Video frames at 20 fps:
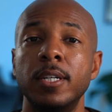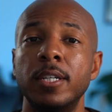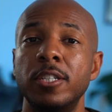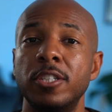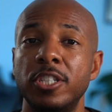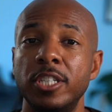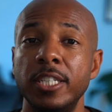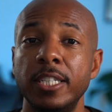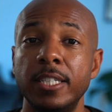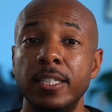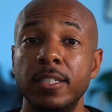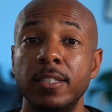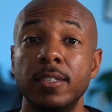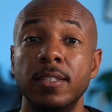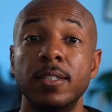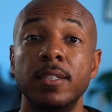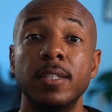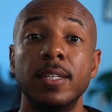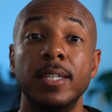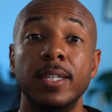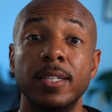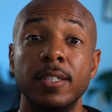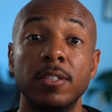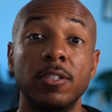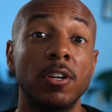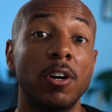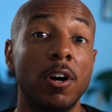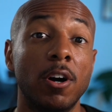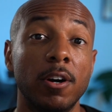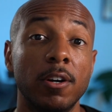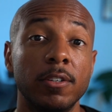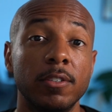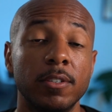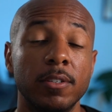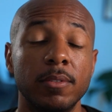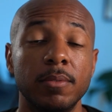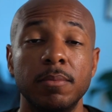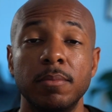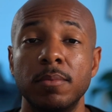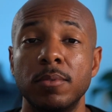Xin is heart,
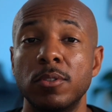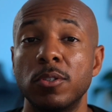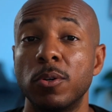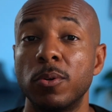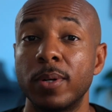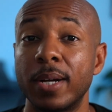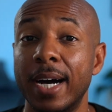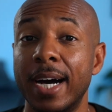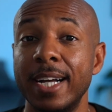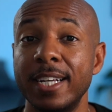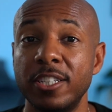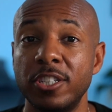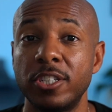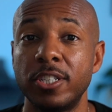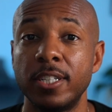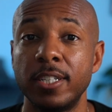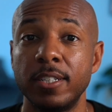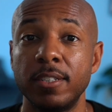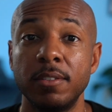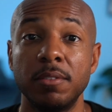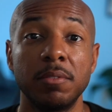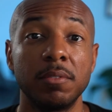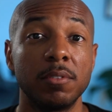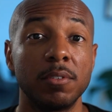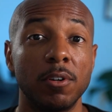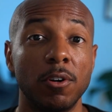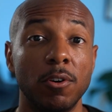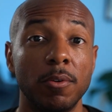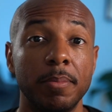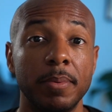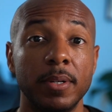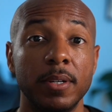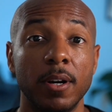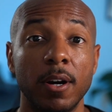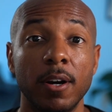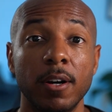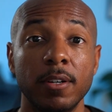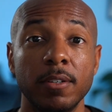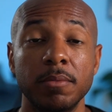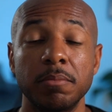so Kai Xin, open
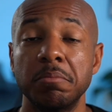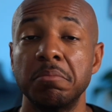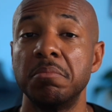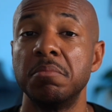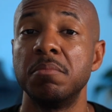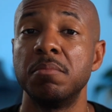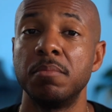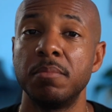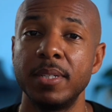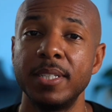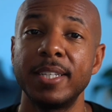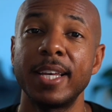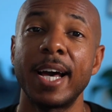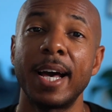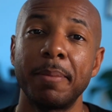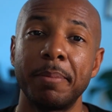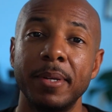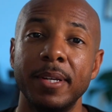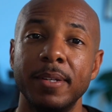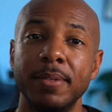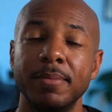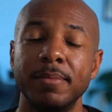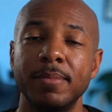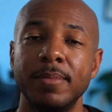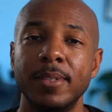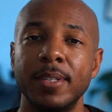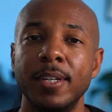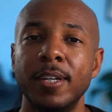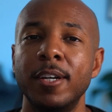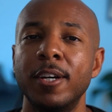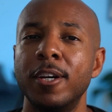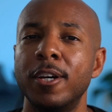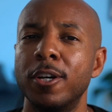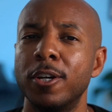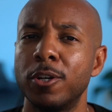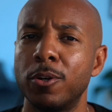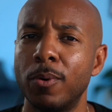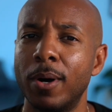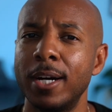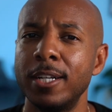heart, means happy.
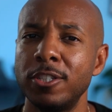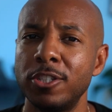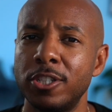Guan